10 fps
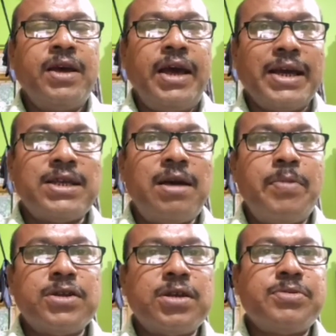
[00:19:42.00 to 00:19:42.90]

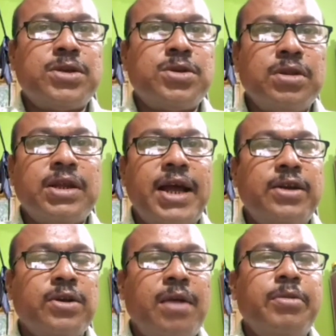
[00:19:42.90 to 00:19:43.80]
Examples of saturated
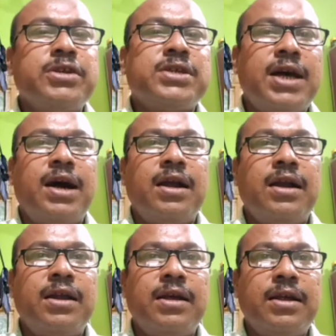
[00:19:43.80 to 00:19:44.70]
hydrocarbons
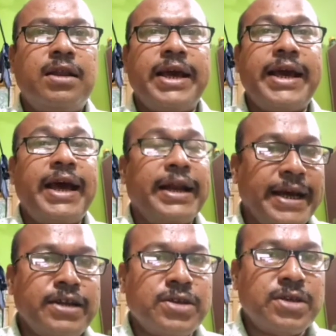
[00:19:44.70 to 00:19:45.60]
are like
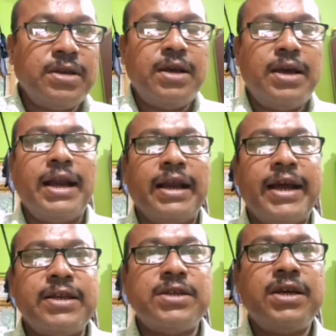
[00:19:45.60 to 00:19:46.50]
alkenes.
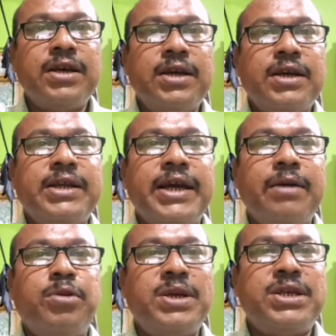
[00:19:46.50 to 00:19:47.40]
They
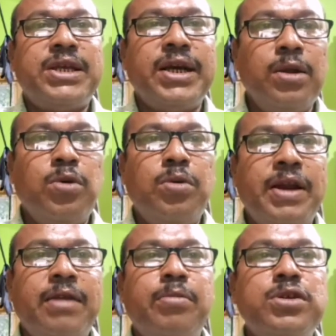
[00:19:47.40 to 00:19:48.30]
have always single
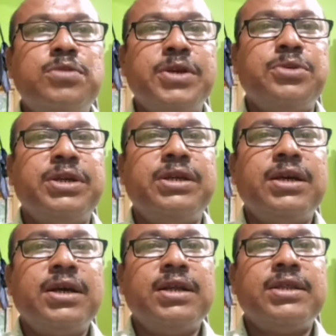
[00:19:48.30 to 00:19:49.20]
covalent bonds between
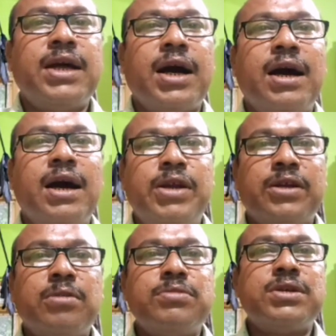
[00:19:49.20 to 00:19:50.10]
the carbon
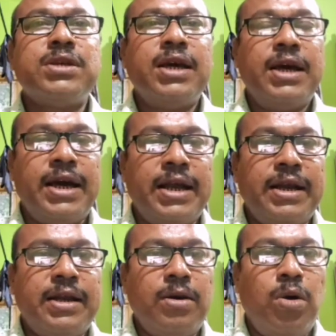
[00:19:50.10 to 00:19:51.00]
atoms,
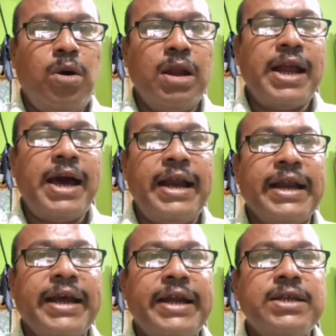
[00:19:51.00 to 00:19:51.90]
and all the
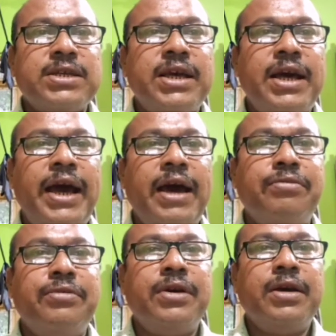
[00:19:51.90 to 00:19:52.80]
alkanes have